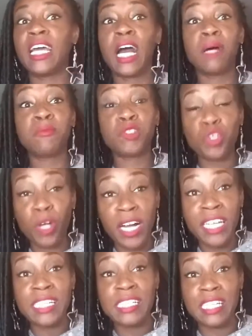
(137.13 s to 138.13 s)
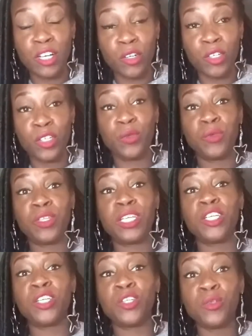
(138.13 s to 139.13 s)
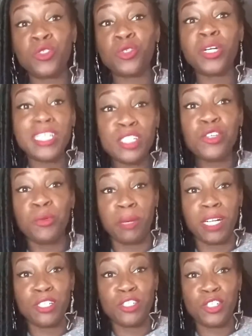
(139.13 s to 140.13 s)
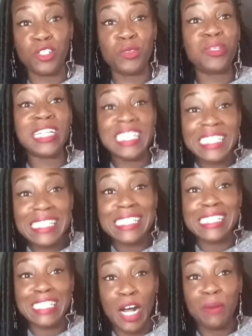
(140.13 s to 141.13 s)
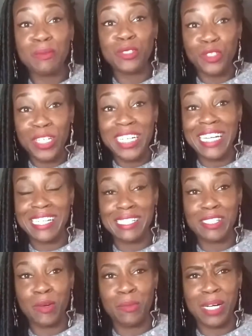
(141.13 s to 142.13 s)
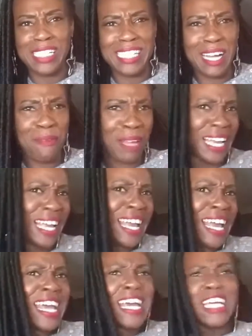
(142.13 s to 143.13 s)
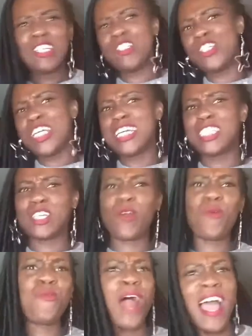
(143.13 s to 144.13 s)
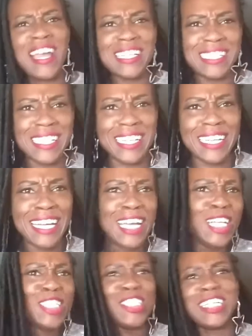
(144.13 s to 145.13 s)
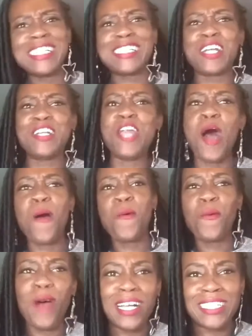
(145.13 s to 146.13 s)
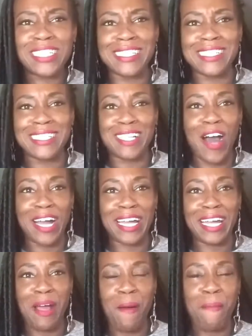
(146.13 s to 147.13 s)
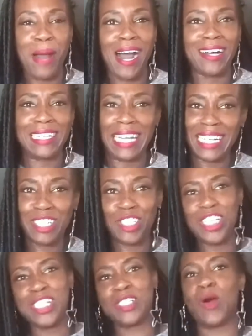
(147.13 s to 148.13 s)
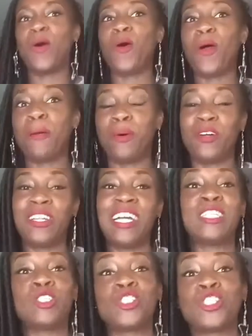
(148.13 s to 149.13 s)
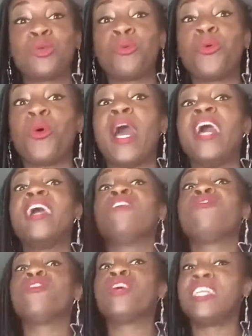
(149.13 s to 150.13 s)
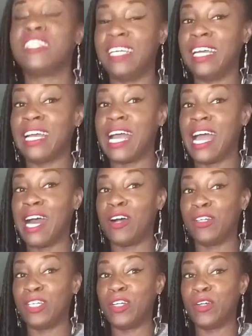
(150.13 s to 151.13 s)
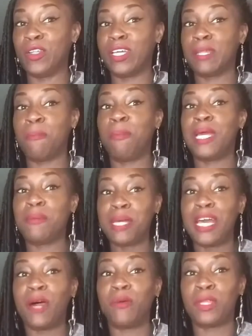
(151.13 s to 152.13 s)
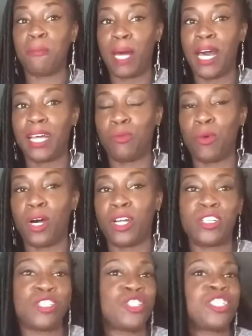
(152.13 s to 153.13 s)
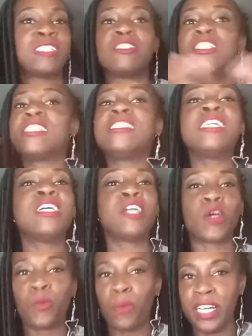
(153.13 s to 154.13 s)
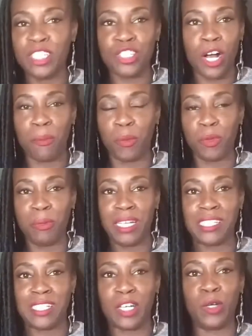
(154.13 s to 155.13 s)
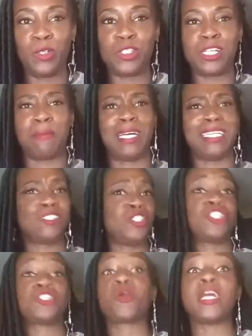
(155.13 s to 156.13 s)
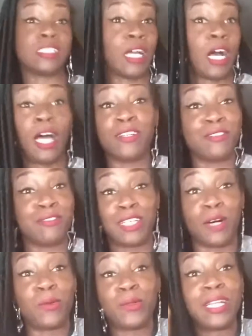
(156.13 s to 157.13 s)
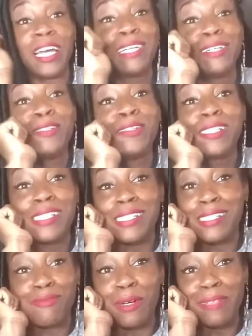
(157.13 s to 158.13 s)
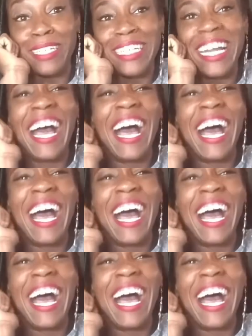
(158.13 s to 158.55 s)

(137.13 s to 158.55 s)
I'm trying to tell you that you drink too much. You need to stop drinking so much. And I'm like, she's crazy. She doesn't know what she's talking about. Like, she's horrible. Like, just threw everything out, like the baby out with the bathwater. She done a great job with me as a coach. And I'm like, she's crazy. I don't even know. Like, who is this woman?